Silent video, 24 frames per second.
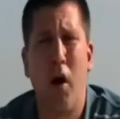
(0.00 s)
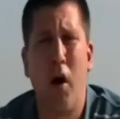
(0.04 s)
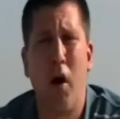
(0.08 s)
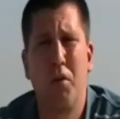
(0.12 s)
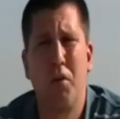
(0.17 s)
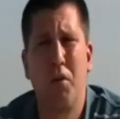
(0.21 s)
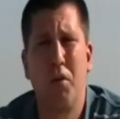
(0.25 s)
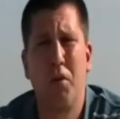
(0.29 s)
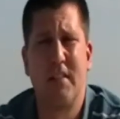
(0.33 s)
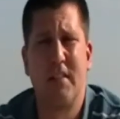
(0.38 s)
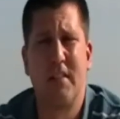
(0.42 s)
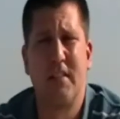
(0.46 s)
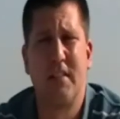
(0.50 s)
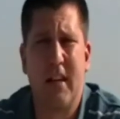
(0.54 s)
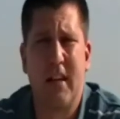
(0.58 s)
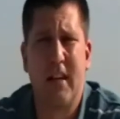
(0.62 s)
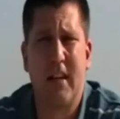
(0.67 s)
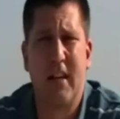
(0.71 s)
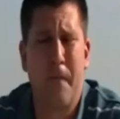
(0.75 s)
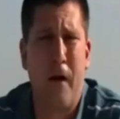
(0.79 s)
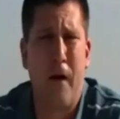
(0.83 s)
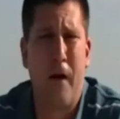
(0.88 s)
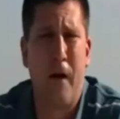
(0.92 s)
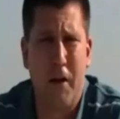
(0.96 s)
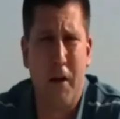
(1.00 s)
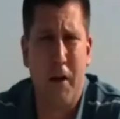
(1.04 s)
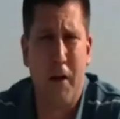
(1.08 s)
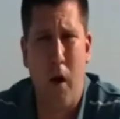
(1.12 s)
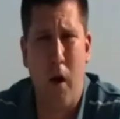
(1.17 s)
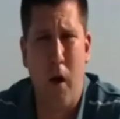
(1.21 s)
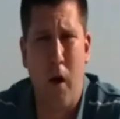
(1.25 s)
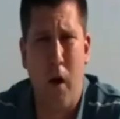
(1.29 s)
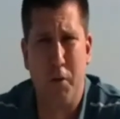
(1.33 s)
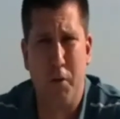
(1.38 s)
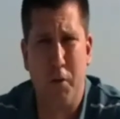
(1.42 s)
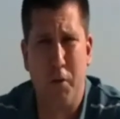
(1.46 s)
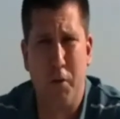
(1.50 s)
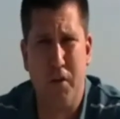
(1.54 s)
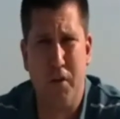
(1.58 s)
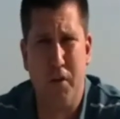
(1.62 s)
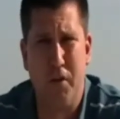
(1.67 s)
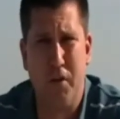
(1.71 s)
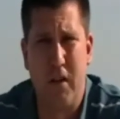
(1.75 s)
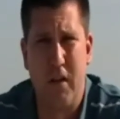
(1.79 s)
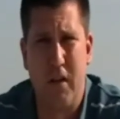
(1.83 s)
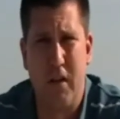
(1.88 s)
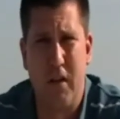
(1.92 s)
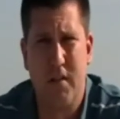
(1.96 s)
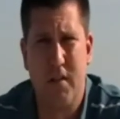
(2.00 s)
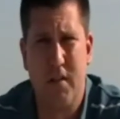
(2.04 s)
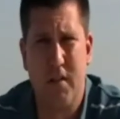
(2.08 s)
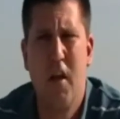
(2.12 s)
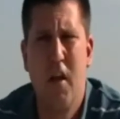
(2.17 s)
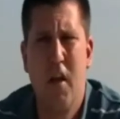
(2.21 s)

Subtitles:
which is identifying new opportunities.